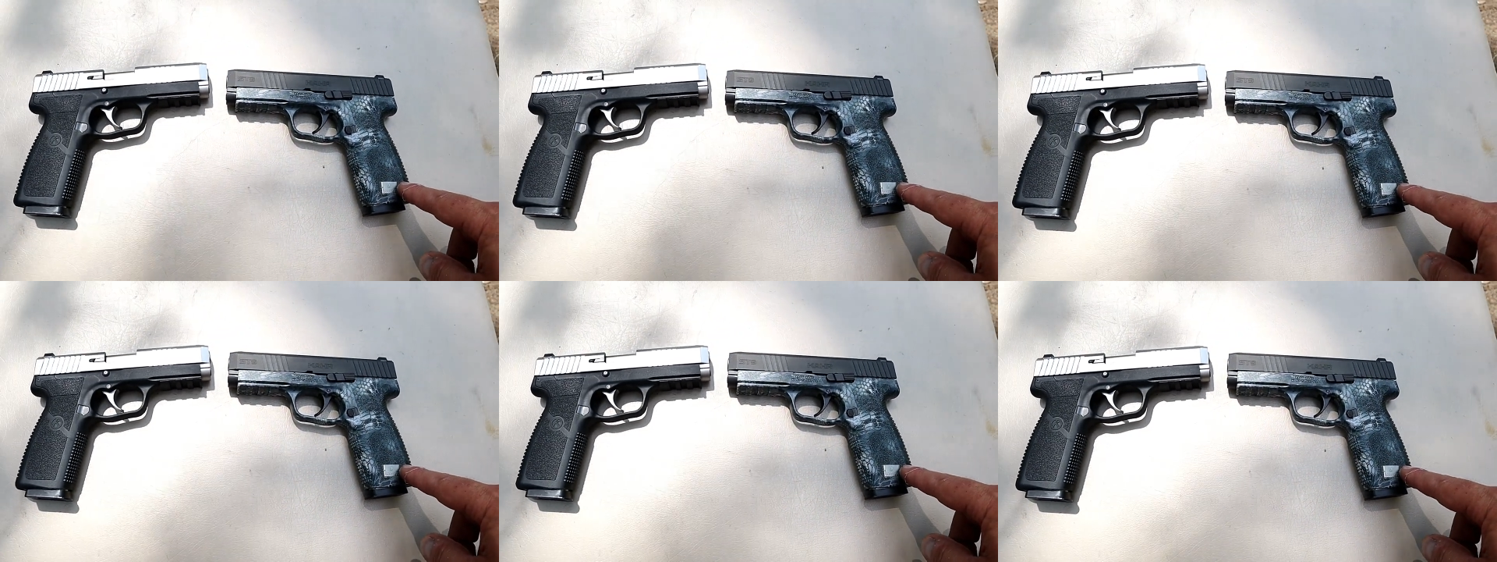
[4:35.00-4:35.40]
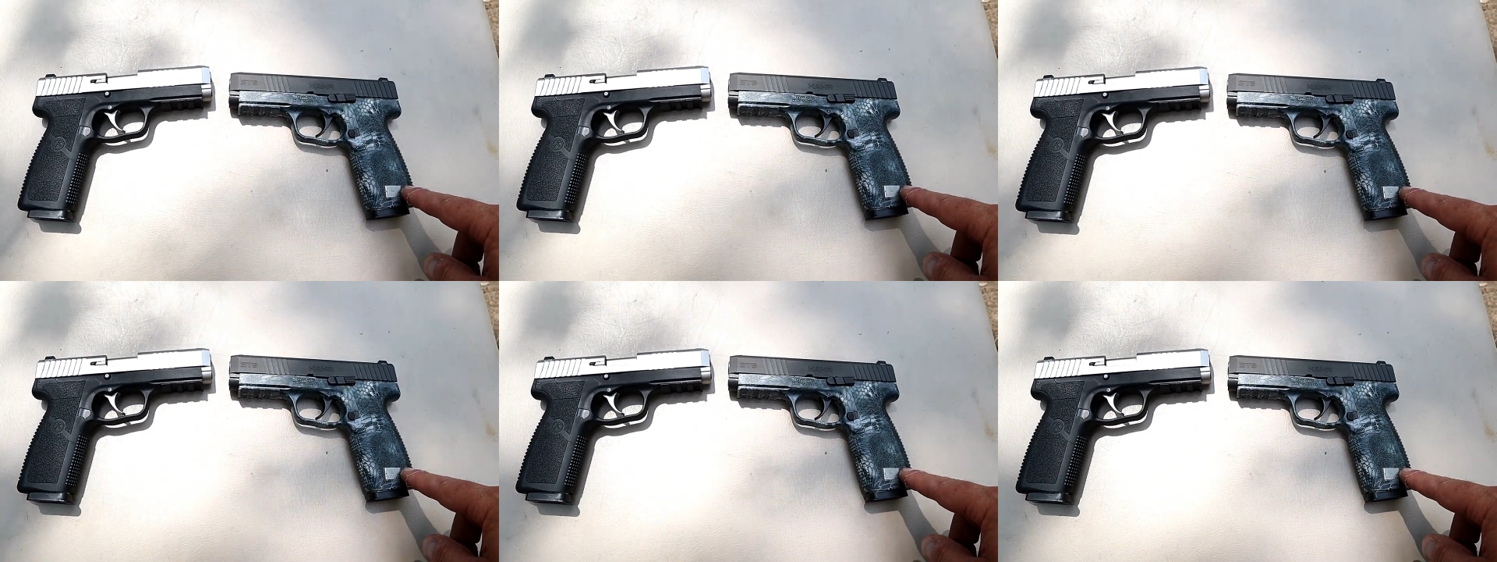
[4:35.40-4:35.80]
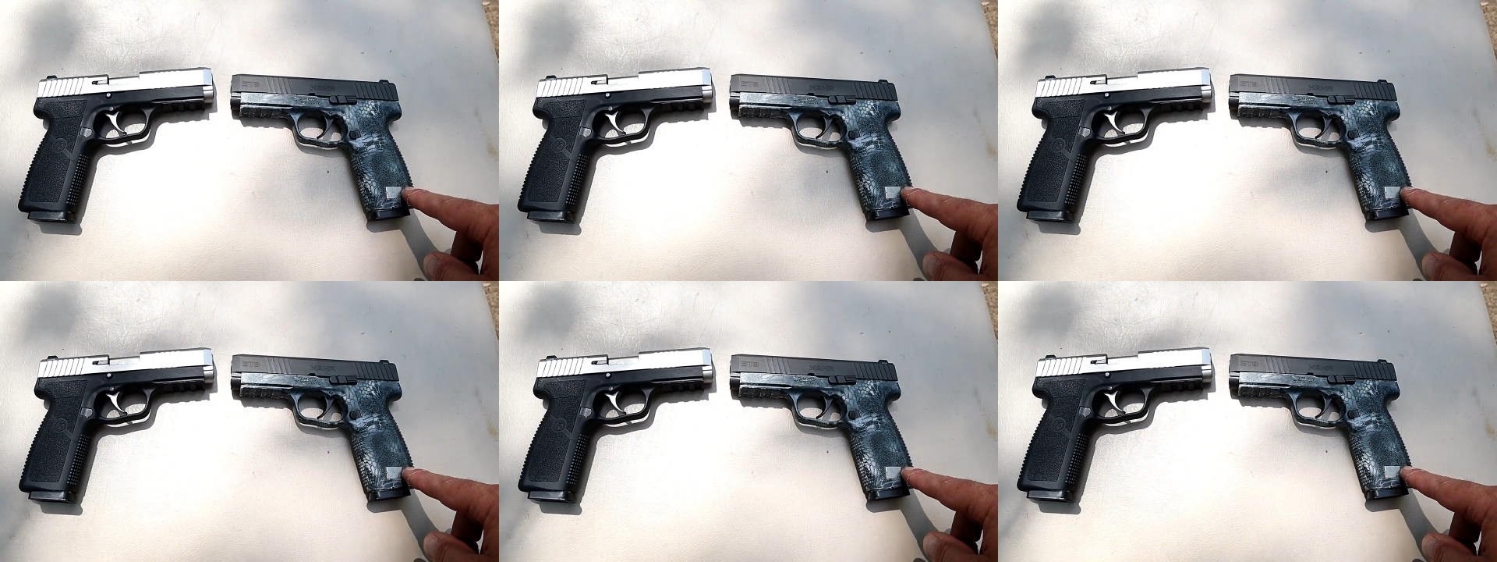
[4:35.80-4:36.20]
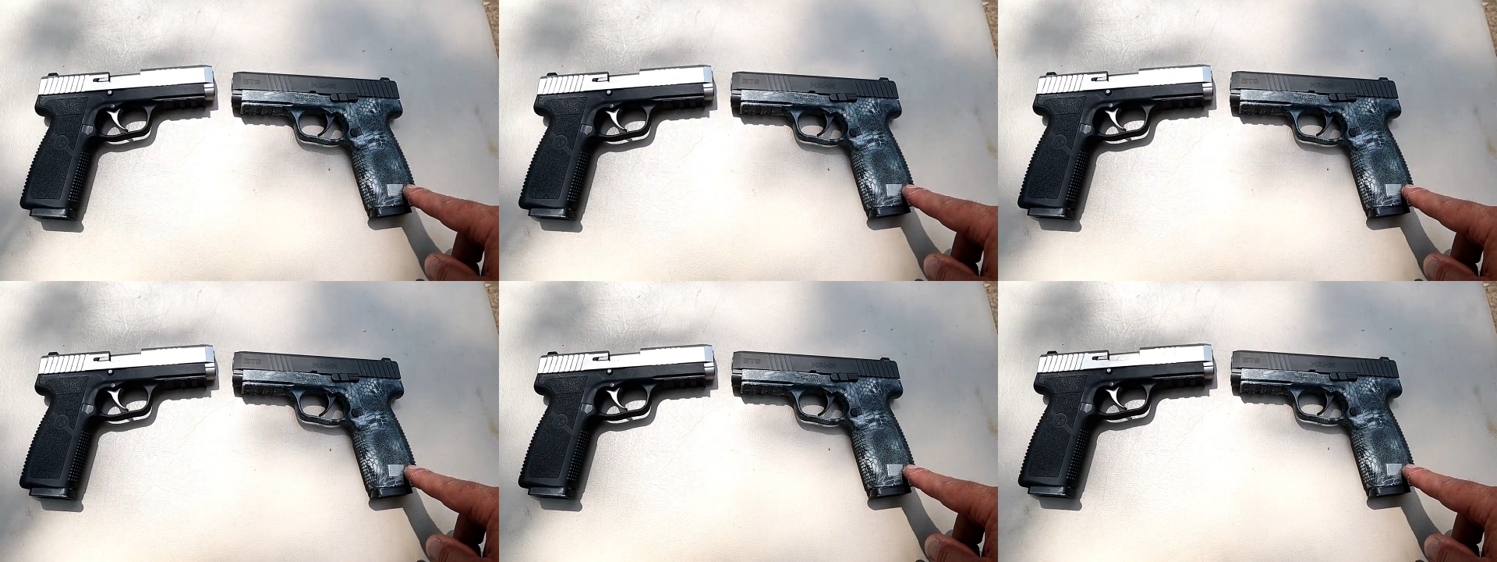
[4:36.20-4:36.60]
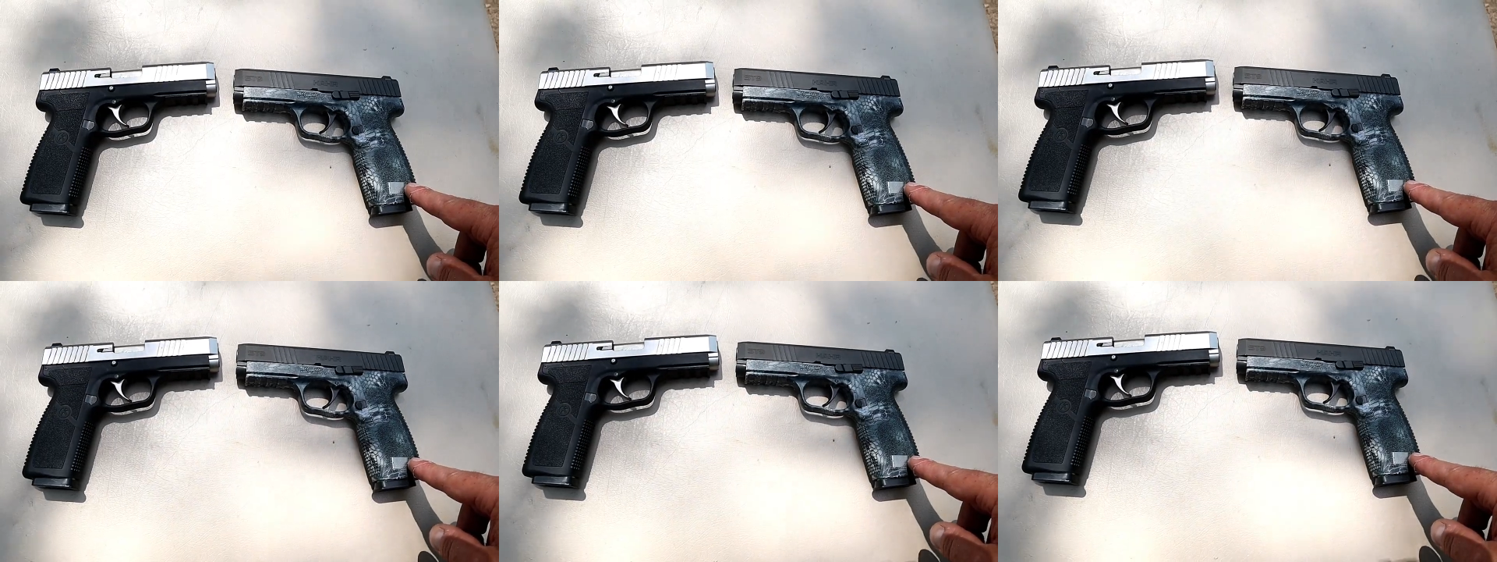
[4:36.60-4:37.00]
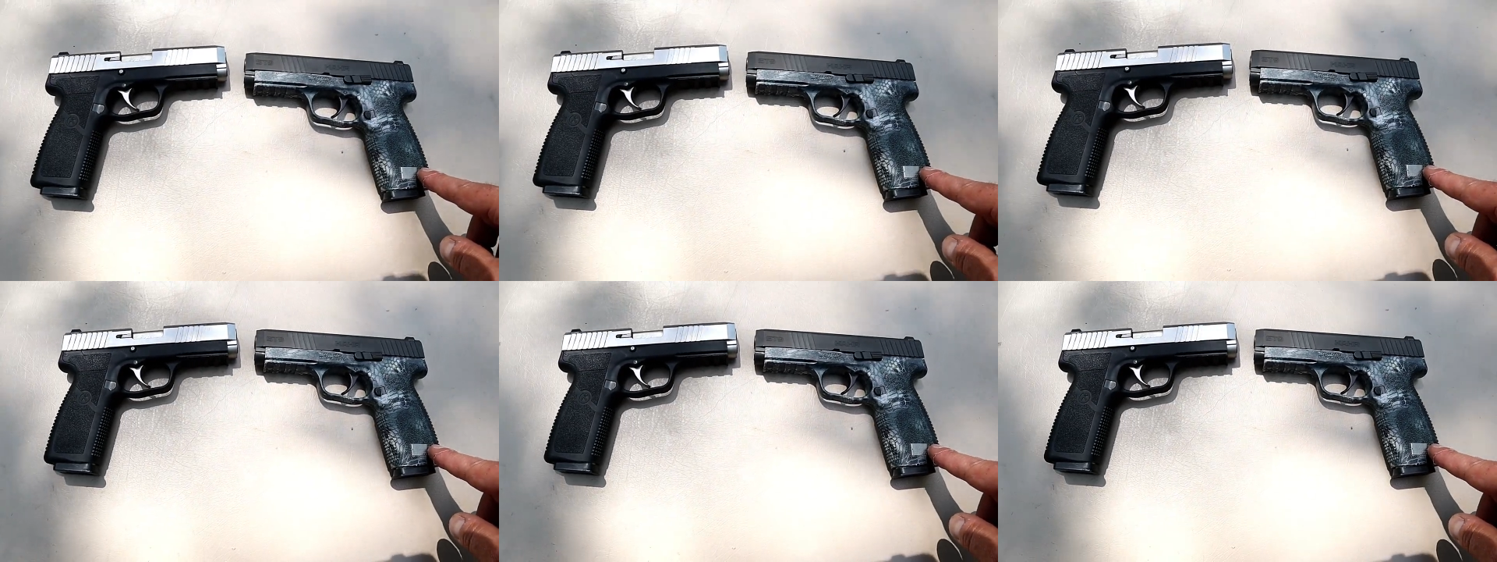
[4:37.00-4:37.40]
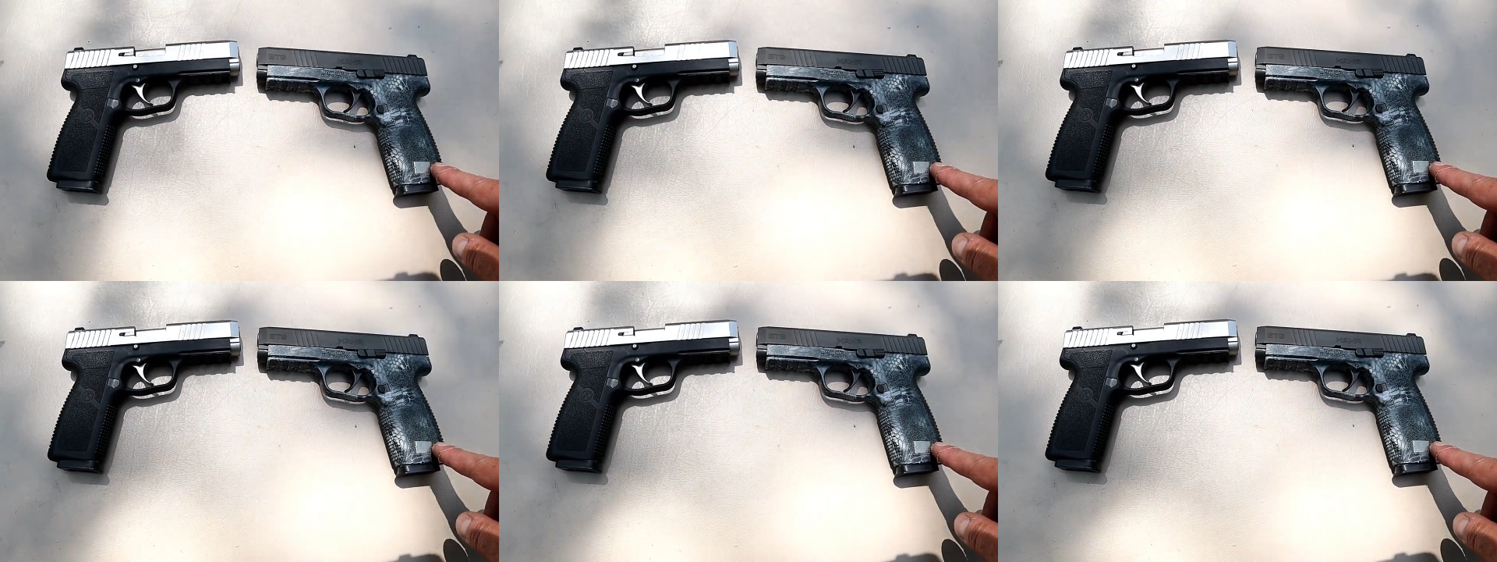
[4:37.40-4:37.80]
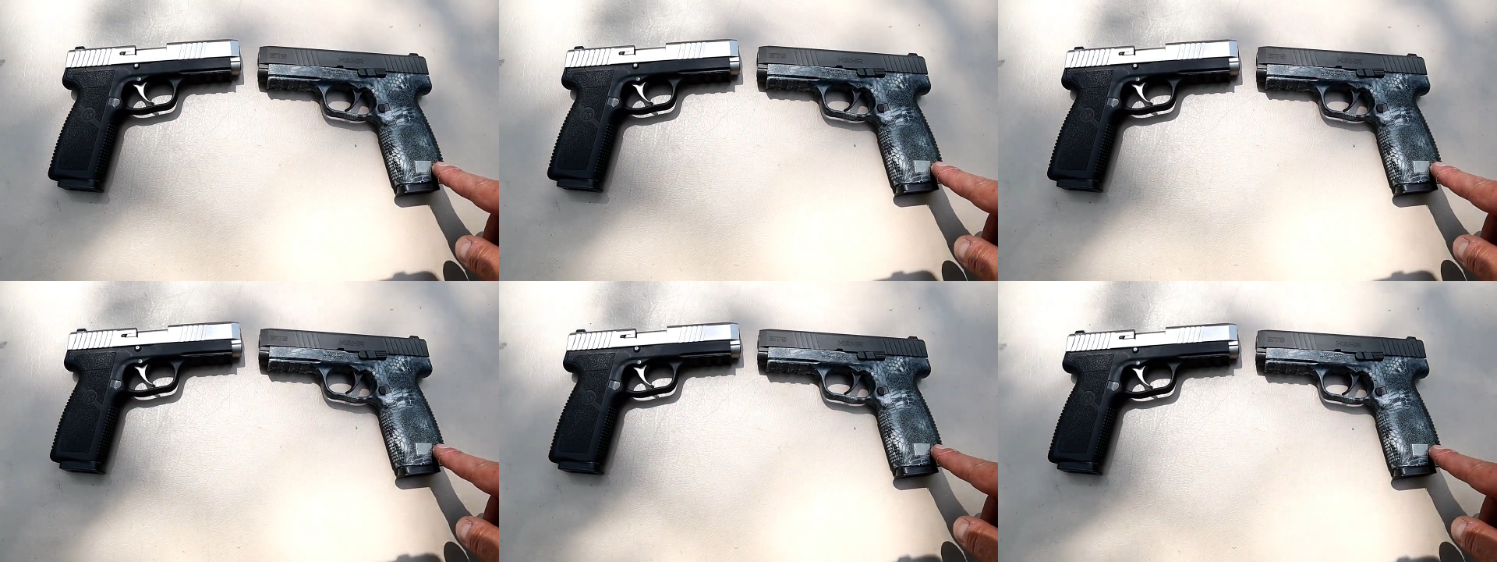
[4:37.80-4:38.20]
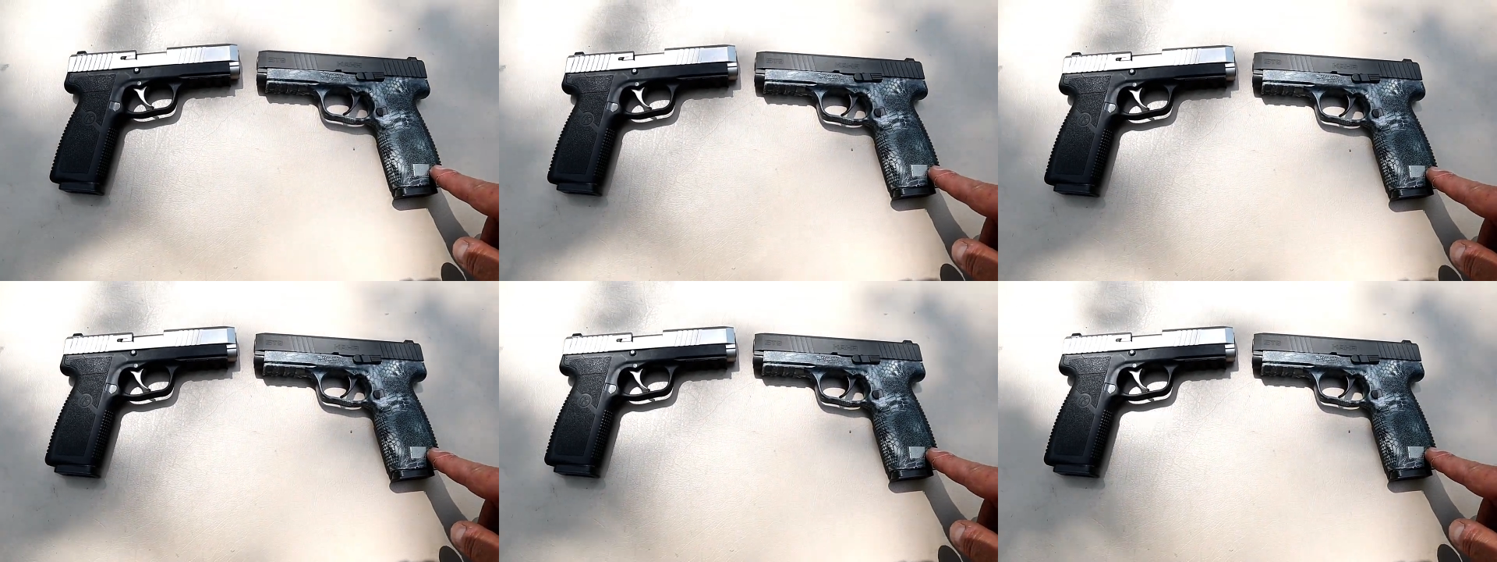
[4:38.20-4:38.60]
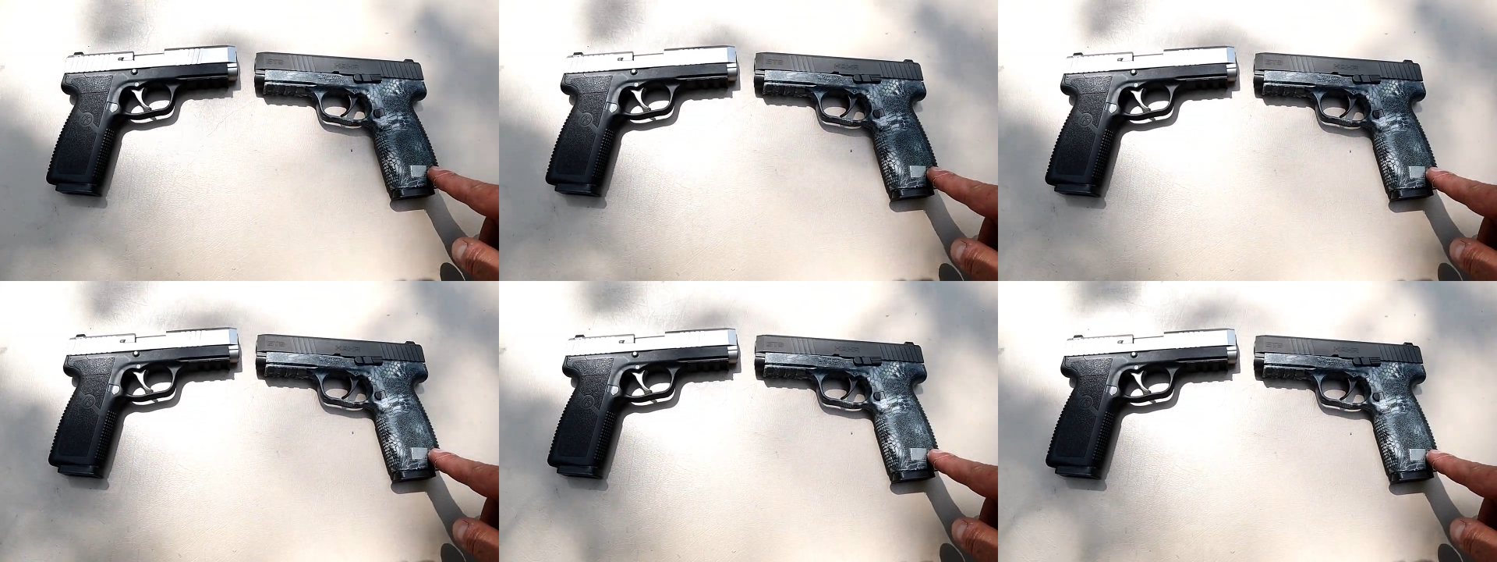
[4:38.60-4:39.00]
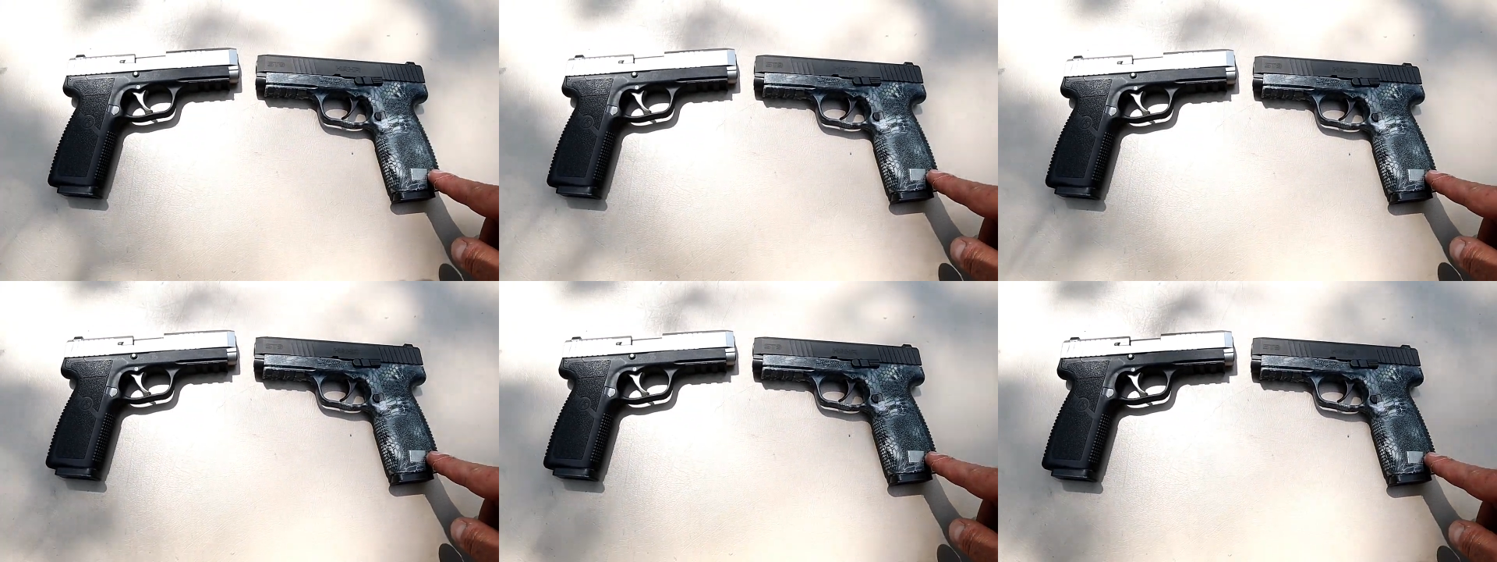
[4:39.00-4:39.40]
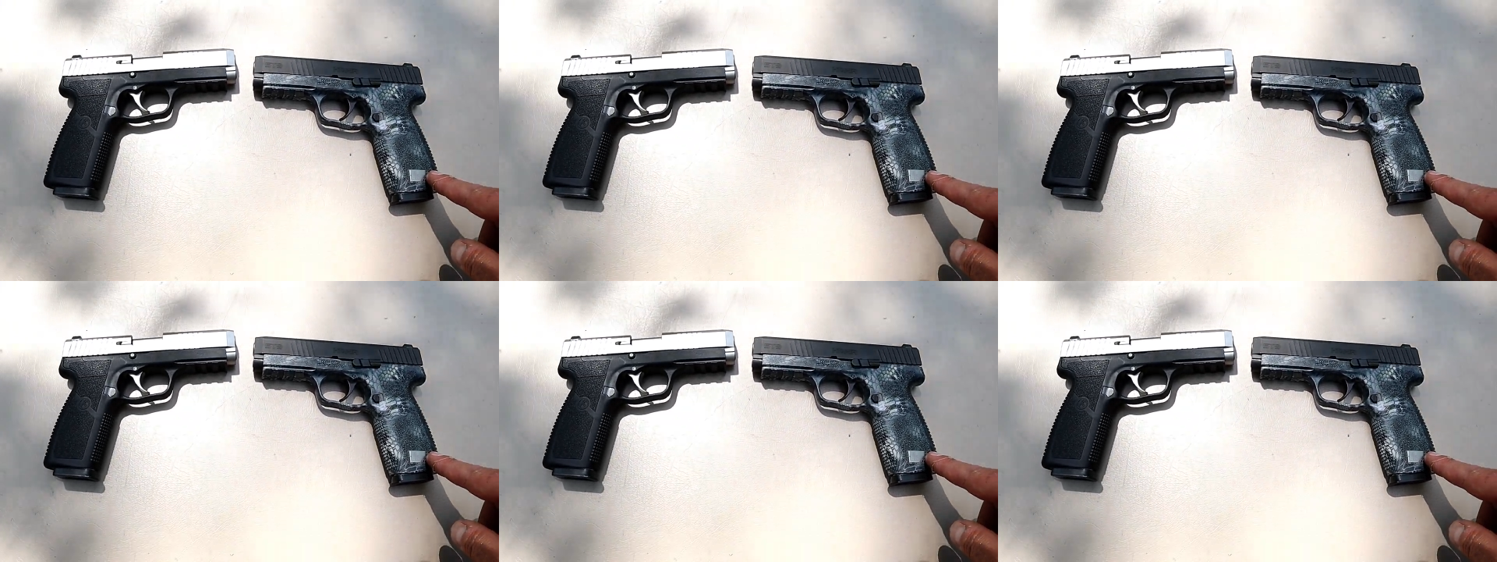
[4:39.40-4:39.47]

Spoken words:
[unreadable: no face in view]